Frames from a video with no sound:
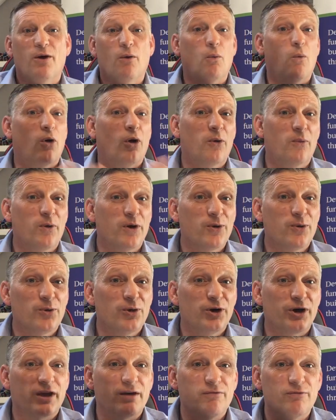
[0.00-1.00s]
What are we all
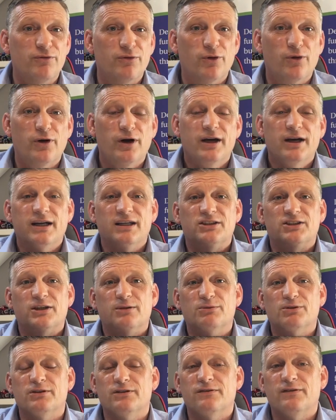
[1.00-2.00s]
looking for in
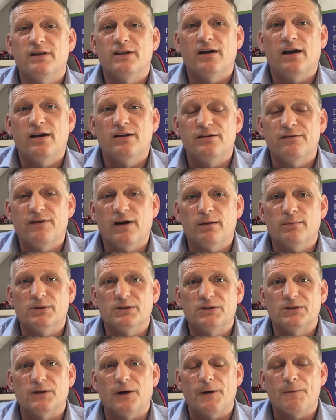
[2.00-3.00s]
terms of the
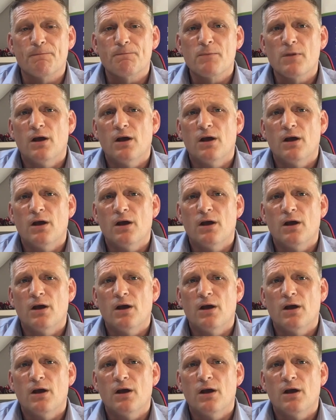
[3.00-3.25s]
development site?